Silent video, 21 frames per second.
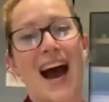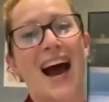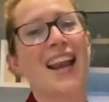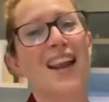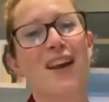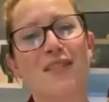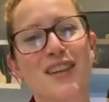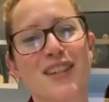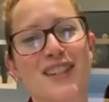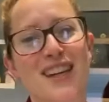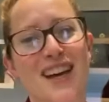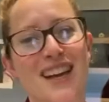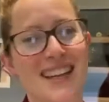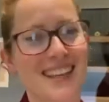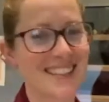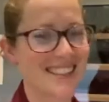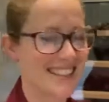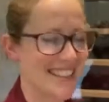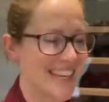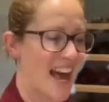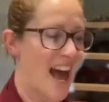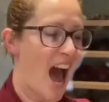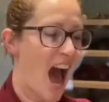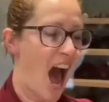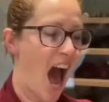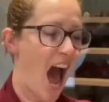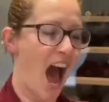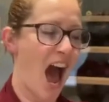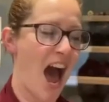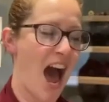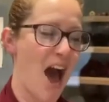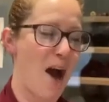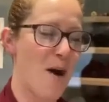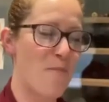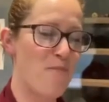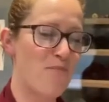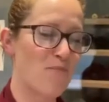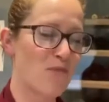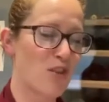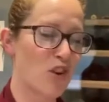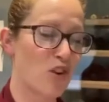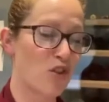I love you,
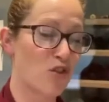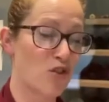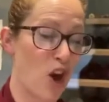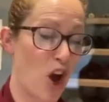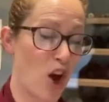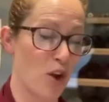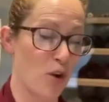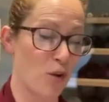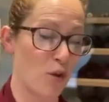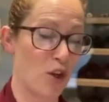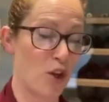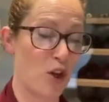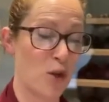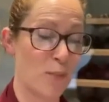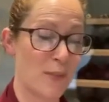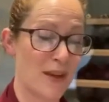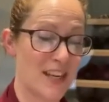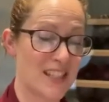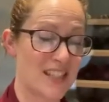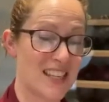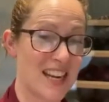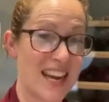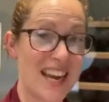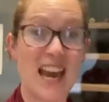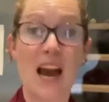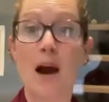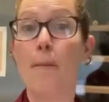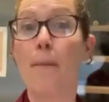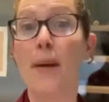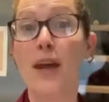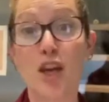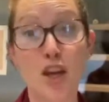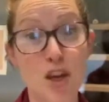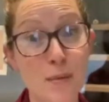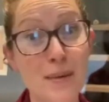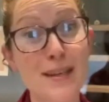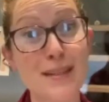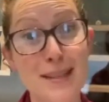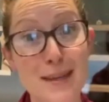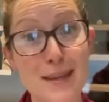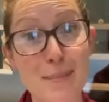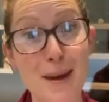darling. So humidity
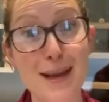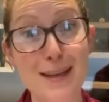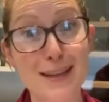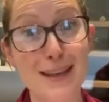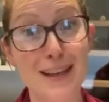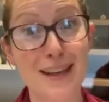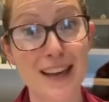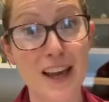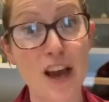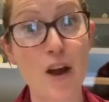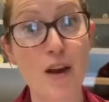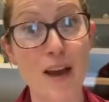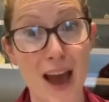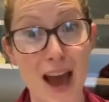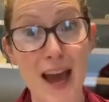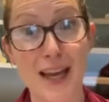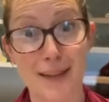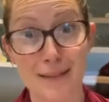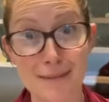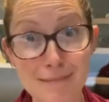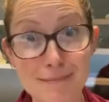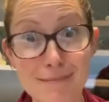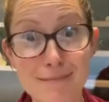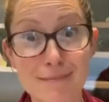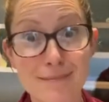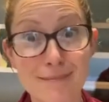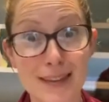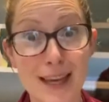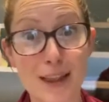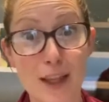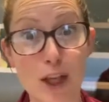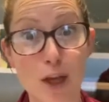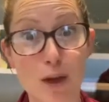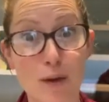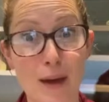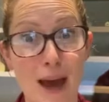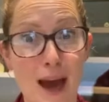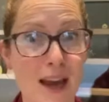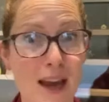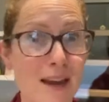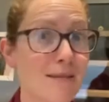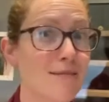basically okay in the
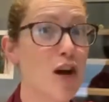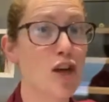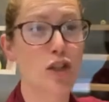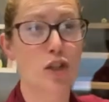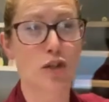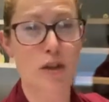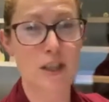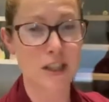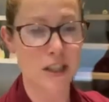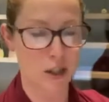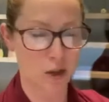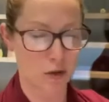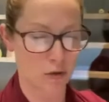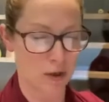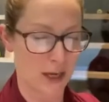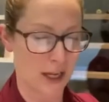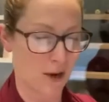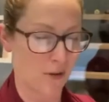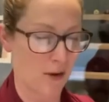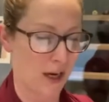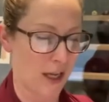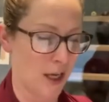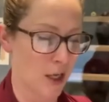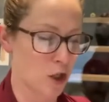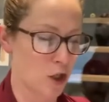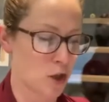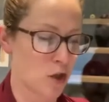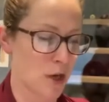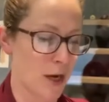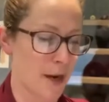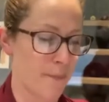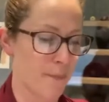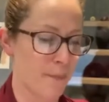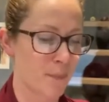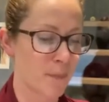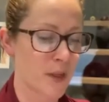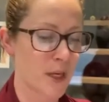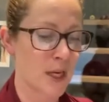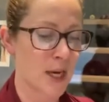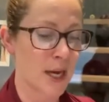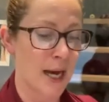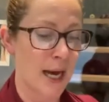UK, as long as it's really, really extreme.
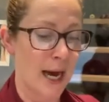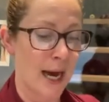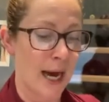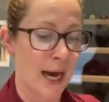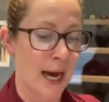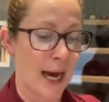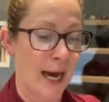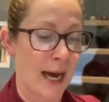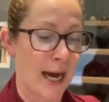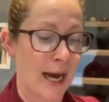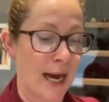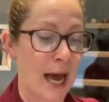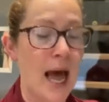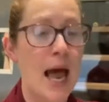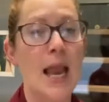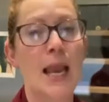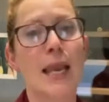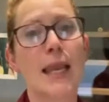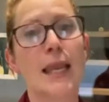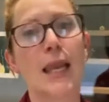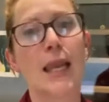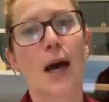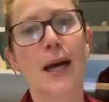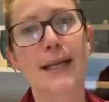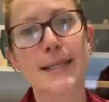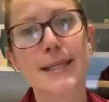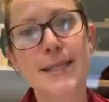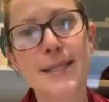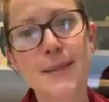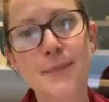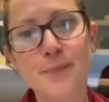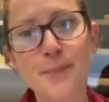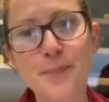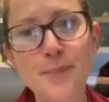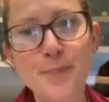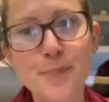Light,